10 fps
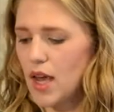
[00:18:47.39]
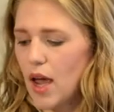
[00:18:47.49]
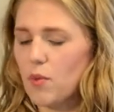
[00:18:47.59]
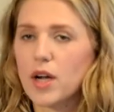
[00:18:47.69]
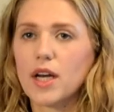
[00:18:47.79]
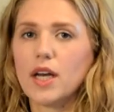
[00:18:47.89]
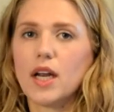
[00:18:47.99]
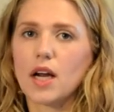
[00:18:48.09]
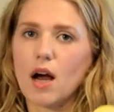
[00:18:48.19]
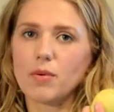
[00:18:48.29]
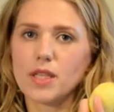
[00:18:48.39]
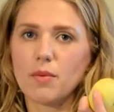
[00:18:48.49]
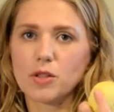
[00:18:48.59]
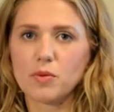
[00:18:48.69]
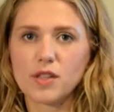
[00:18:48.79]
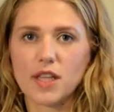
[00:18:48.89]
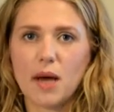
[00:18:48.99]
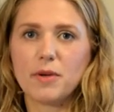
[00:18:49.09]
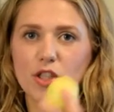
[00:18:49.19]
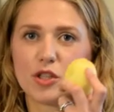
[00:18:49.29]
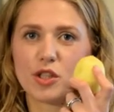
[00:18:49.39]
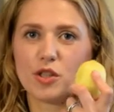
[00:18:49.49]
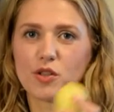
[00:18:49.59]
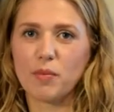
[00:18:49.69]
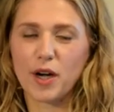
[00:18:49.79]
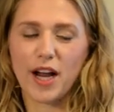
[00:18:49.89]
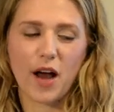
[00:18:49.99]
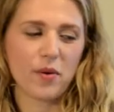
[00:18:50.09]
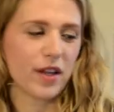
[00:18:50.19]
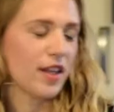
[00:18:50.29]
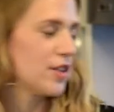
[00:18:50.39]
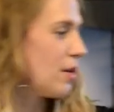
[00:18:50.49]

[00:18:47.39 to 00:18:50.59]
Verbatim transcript: And we're going to need a couple tablespoons of lemon juice too, so I'm going to cut one of these